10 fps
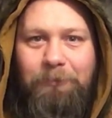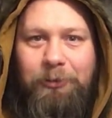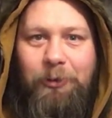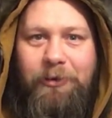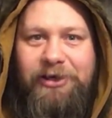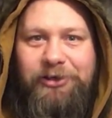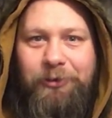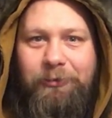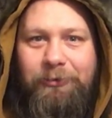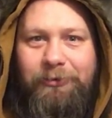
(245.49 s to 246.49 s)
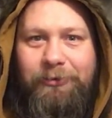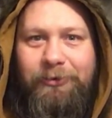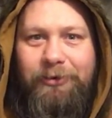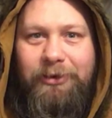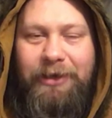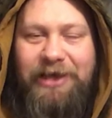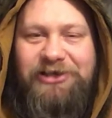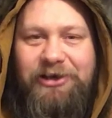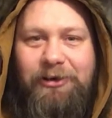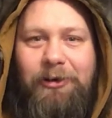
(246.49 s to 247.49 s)
blowing his horn as
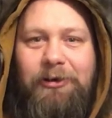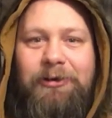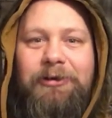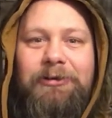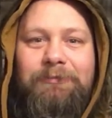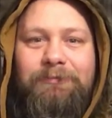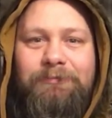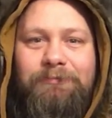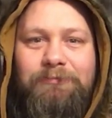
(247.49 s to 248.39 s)
an alarm.